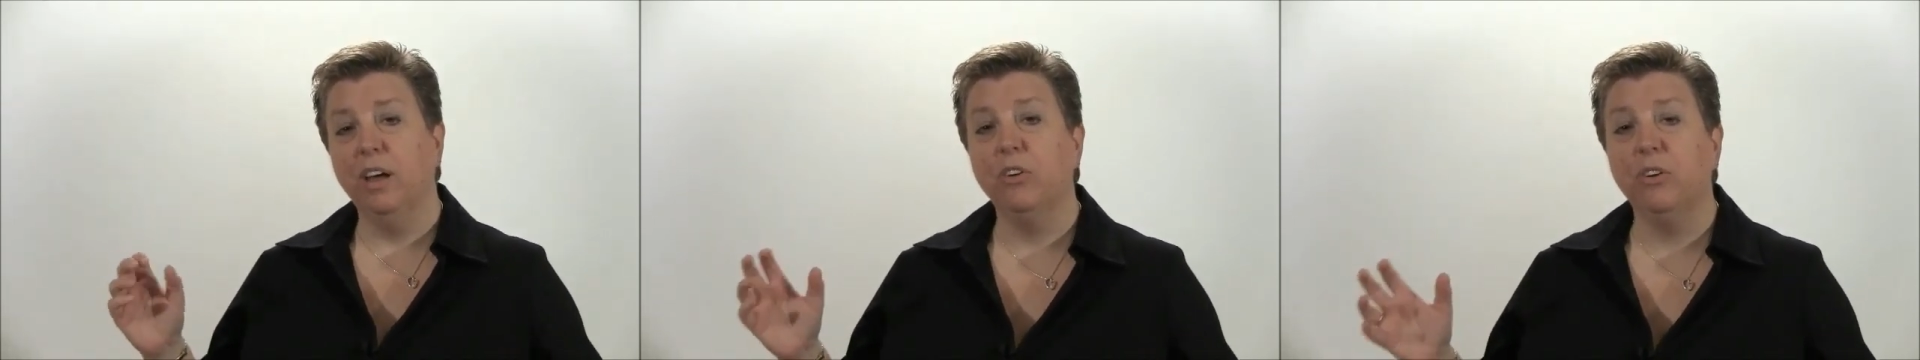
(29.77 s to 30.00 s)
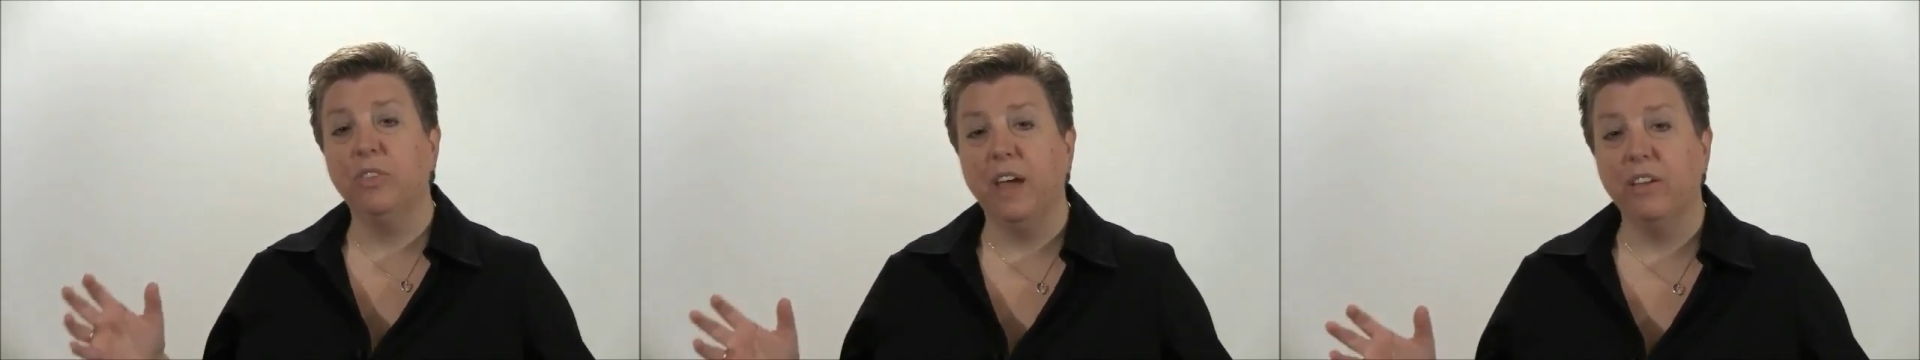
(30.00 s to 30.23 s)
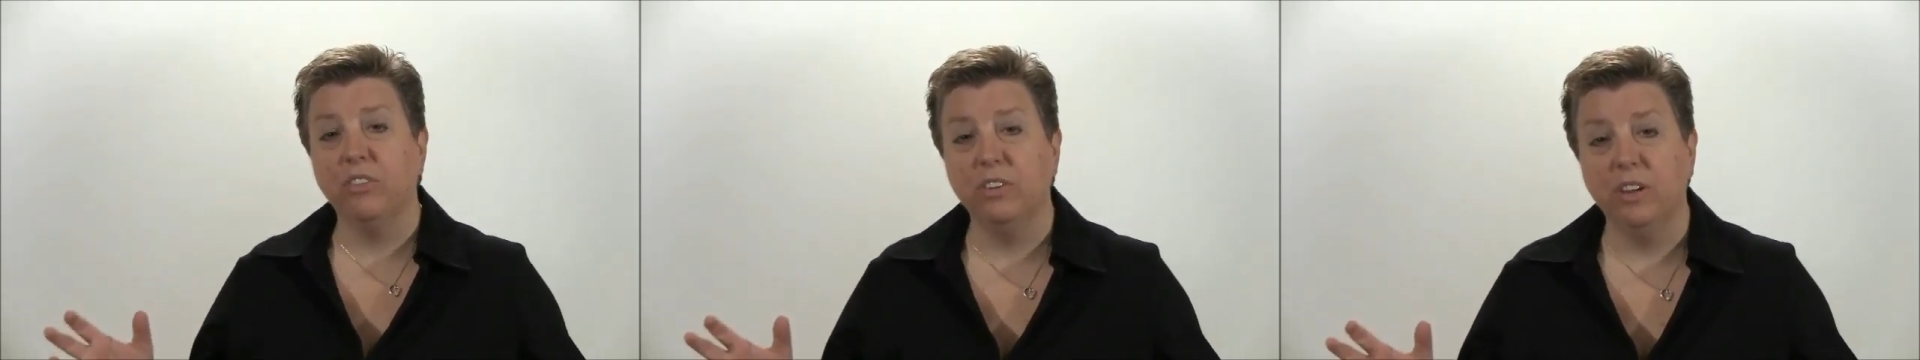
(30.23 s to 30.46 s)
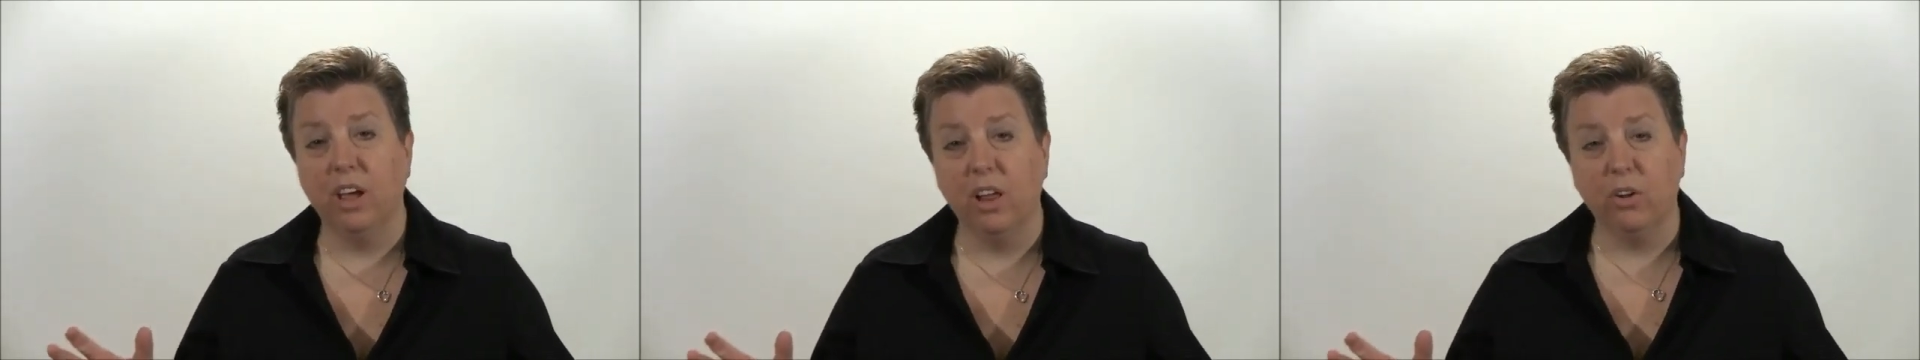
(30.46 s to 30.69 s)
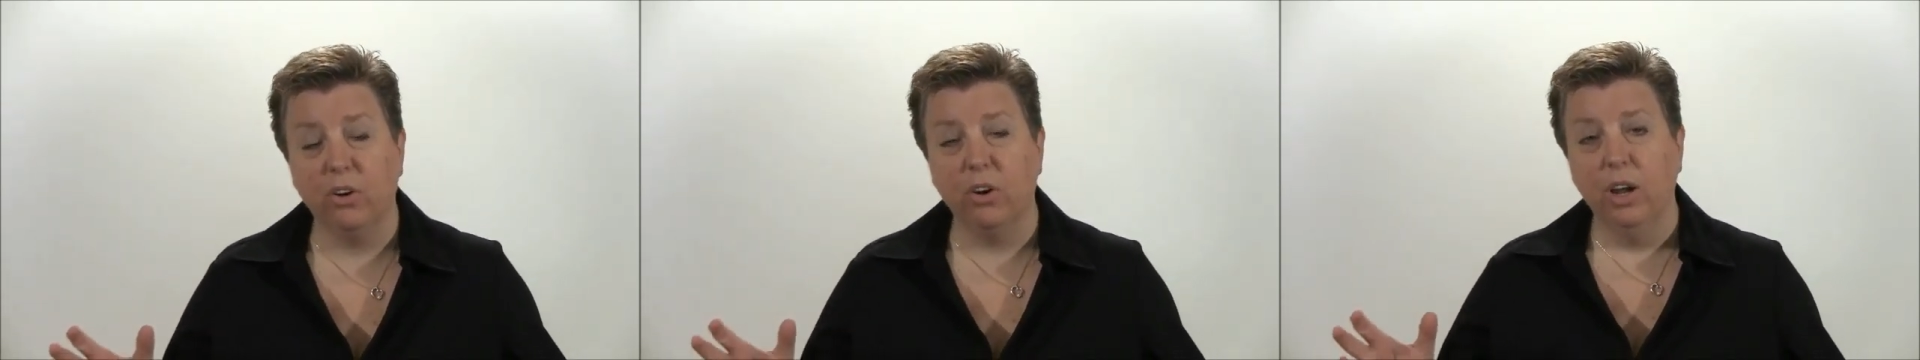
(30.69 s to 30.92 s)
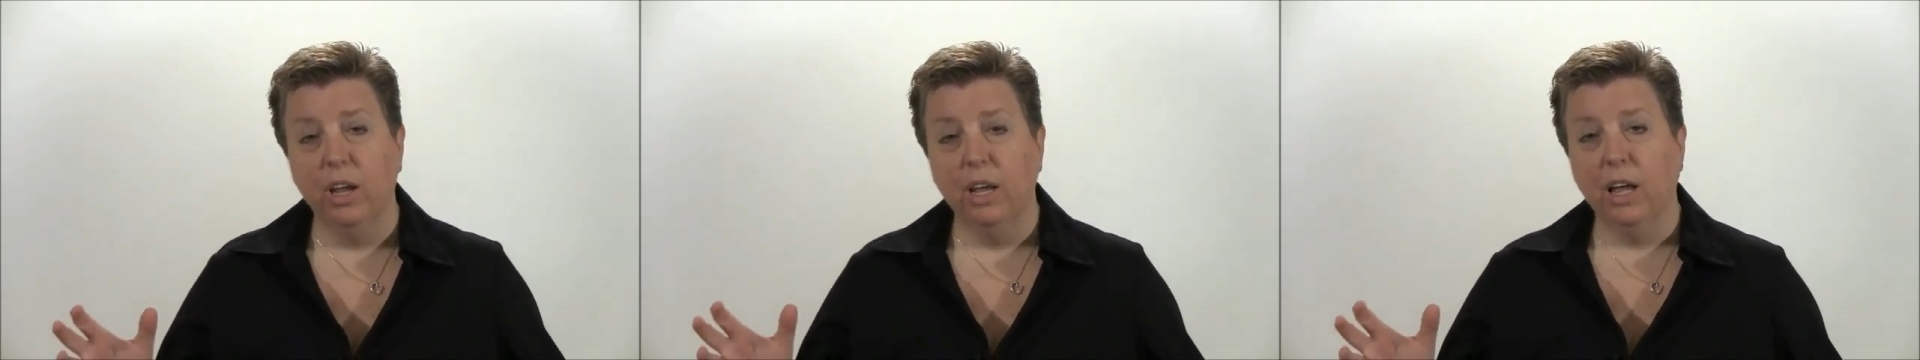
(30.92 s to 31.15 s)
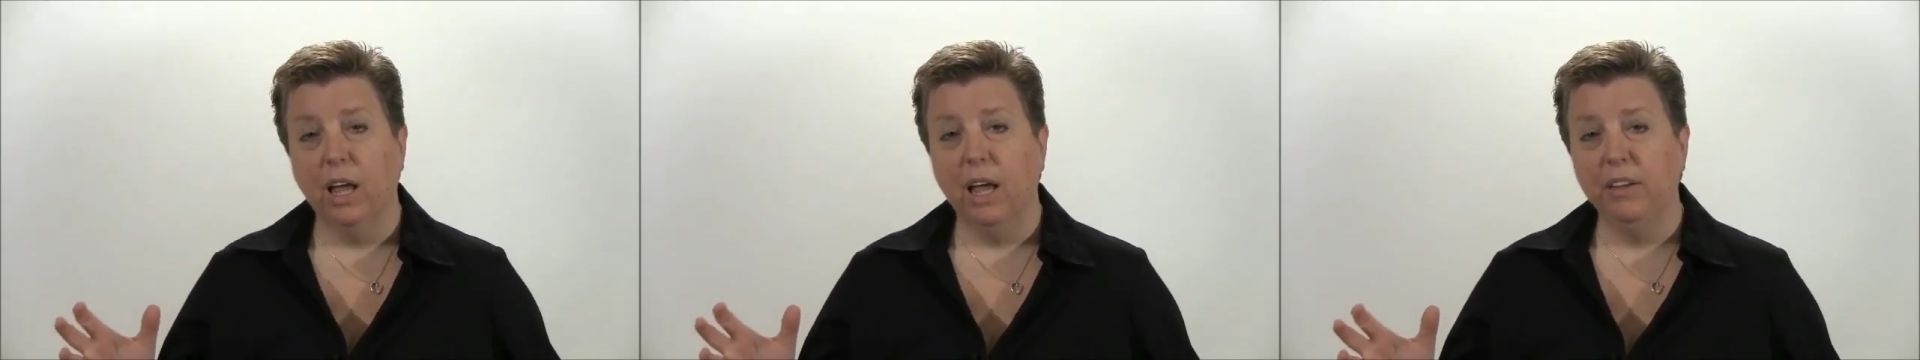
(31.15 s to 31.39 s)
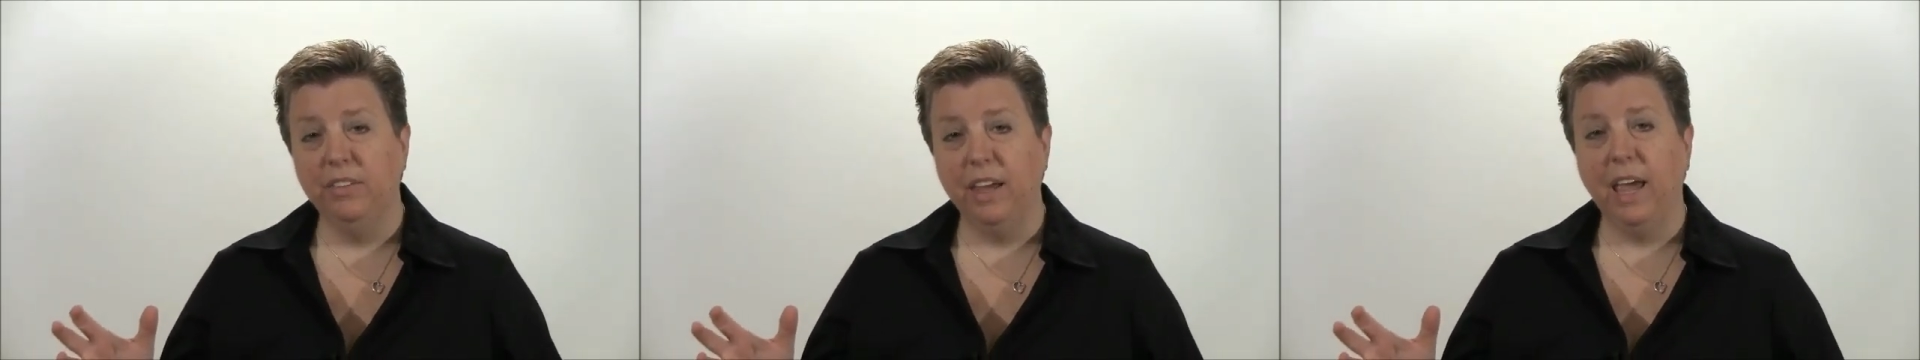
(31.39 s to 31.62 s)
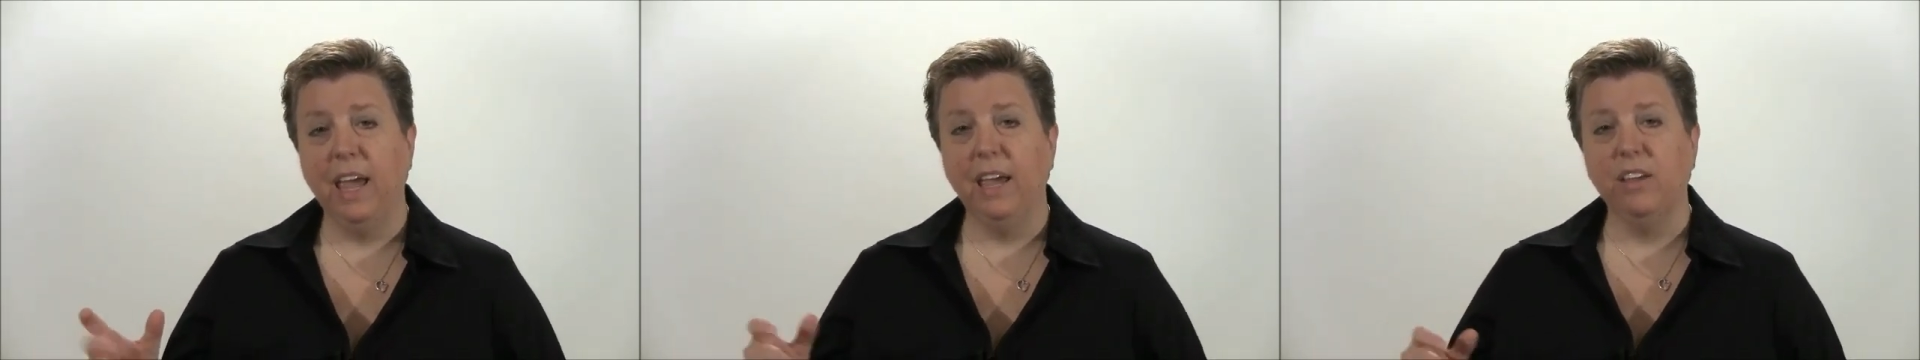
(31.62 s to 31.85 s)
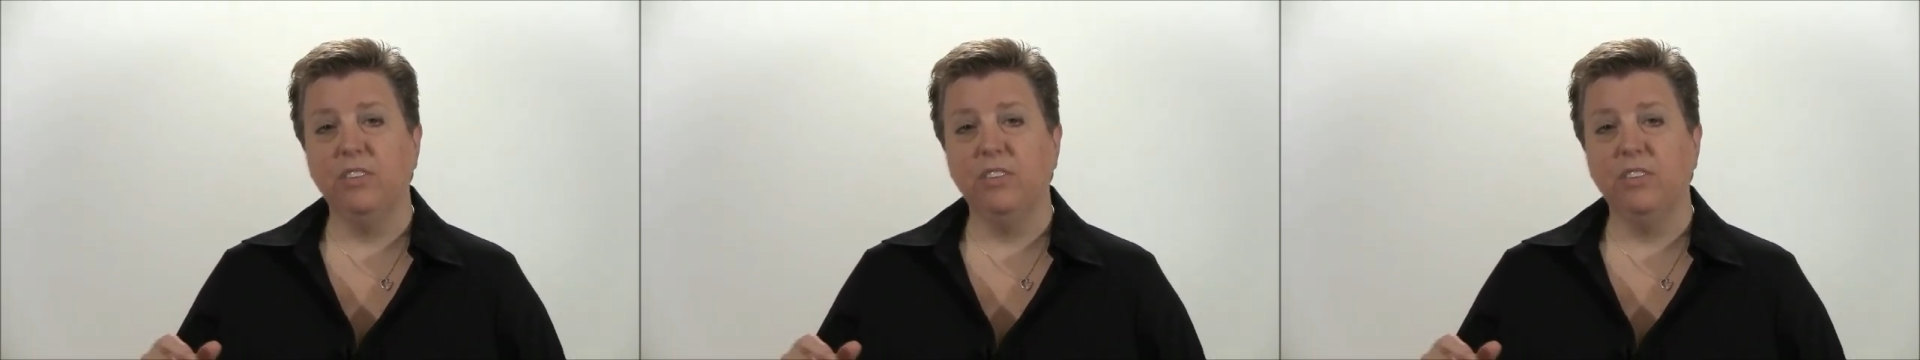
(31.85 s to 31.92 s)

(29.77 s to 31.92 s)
$100,000 day?